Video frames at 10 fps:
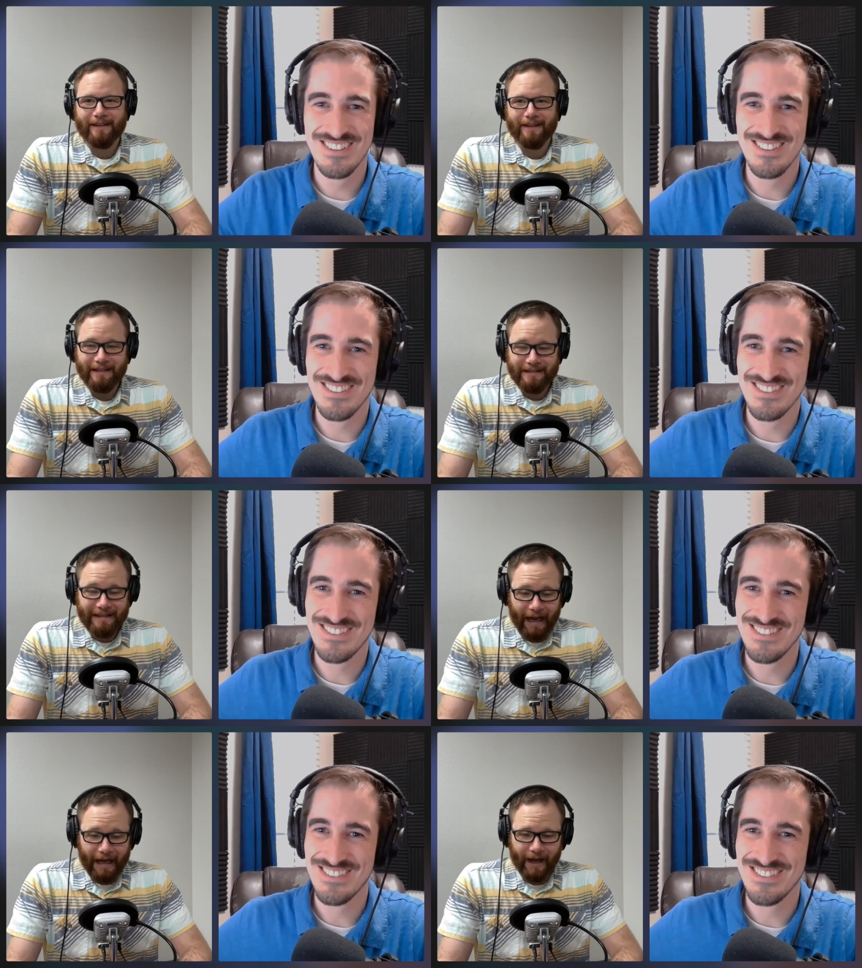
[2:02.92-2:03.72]
Speaker 1: Yeah,
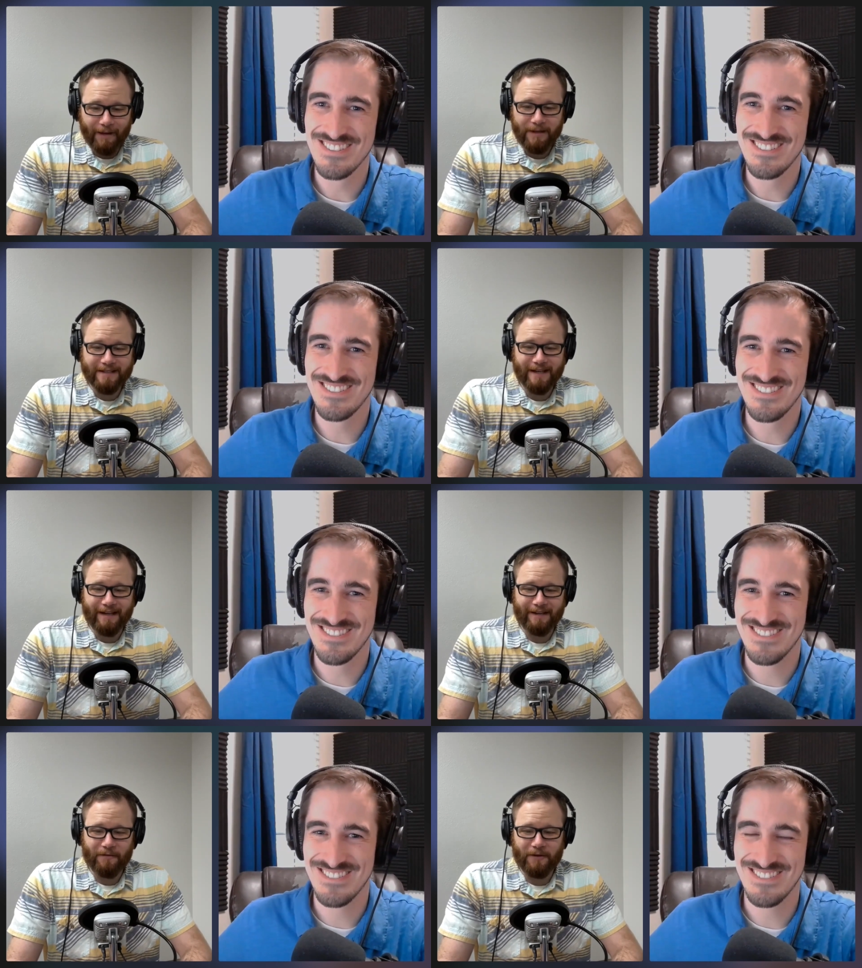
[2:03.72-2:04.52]
I, am
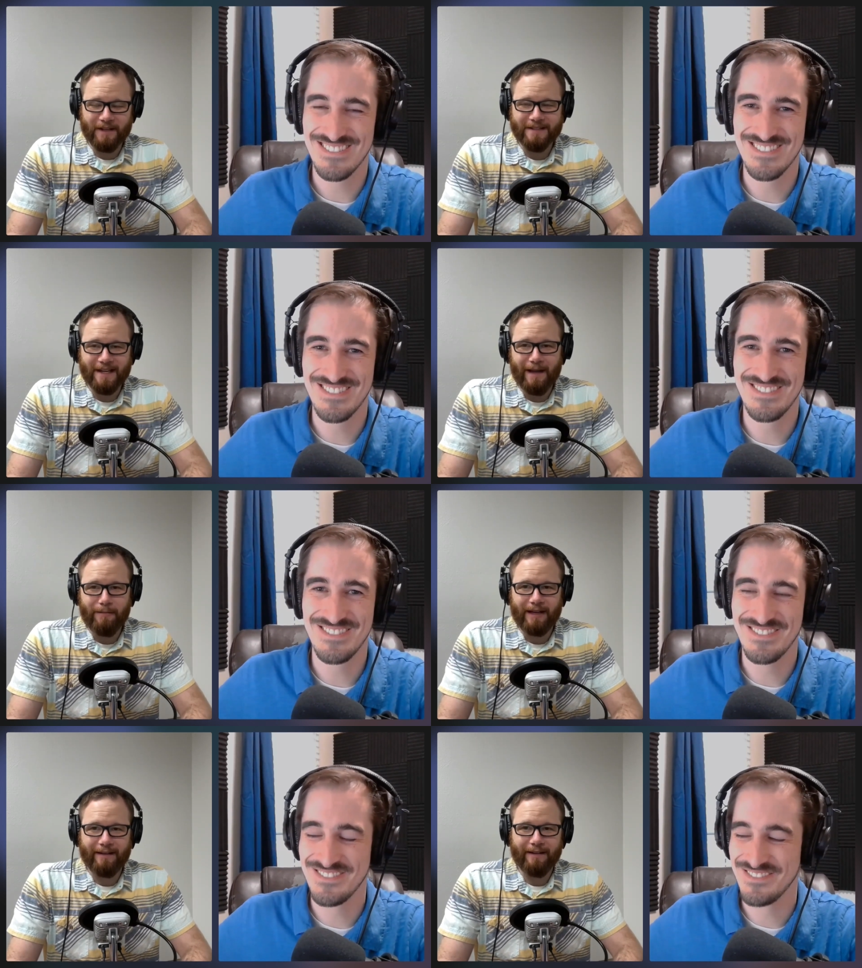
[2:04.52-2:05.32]
excited for this. I
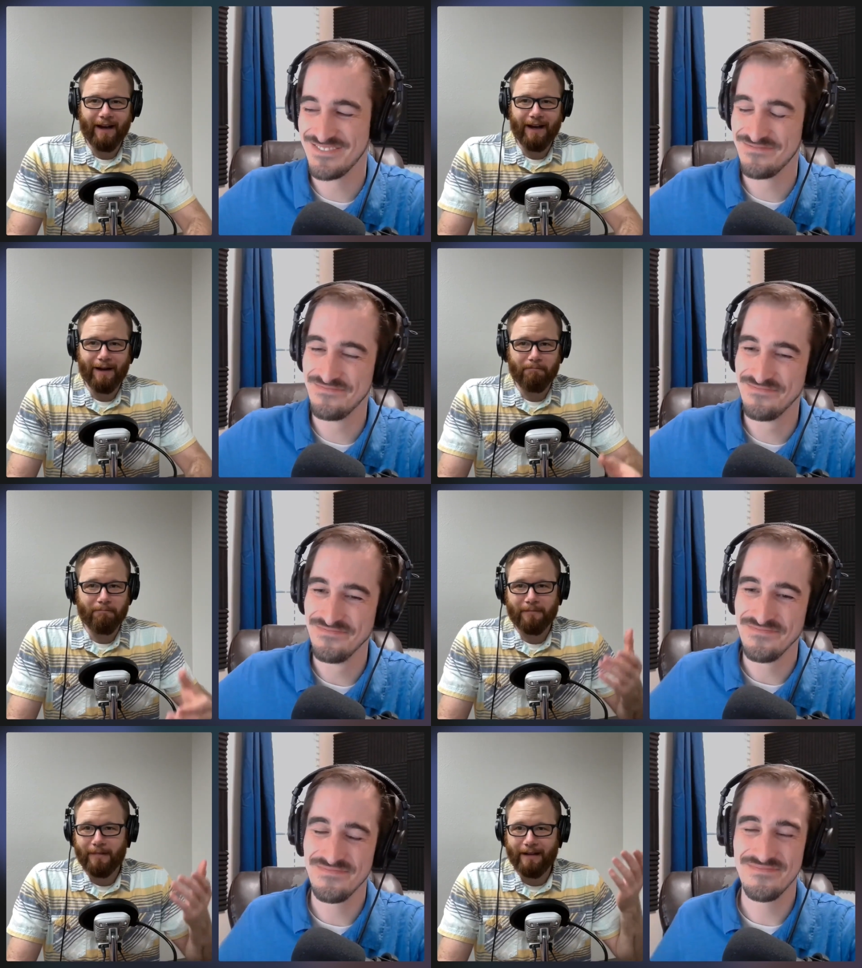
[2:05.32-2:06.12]
mean, um,
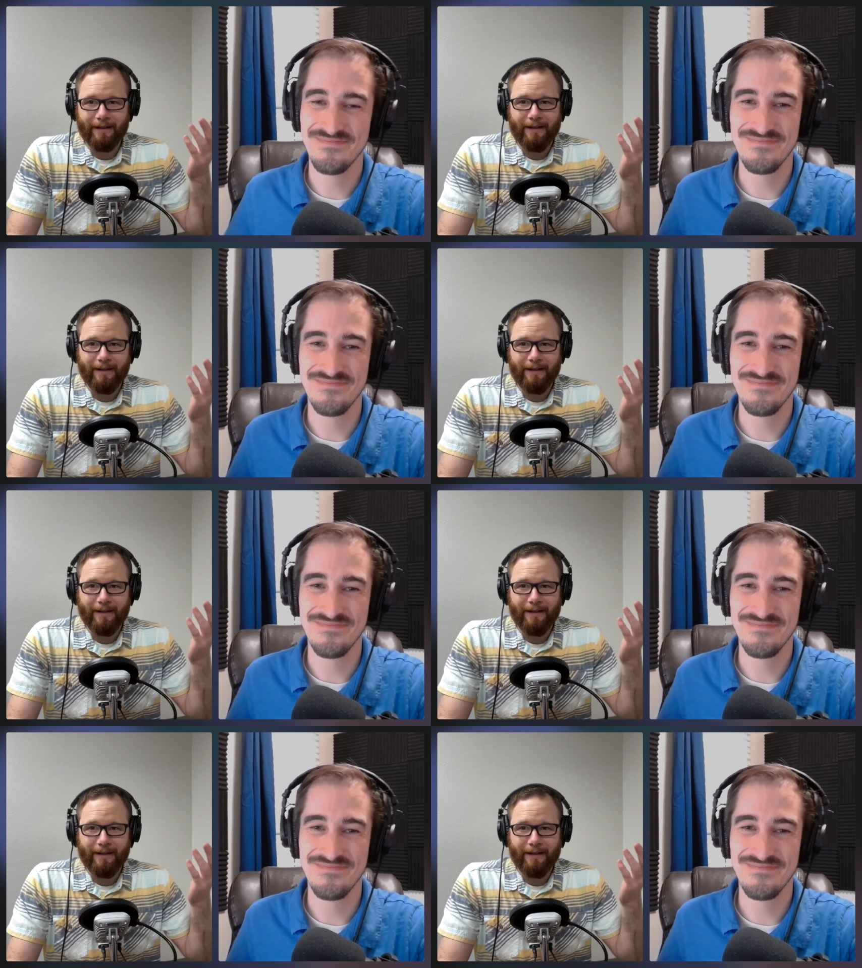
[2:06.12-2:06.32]
uh,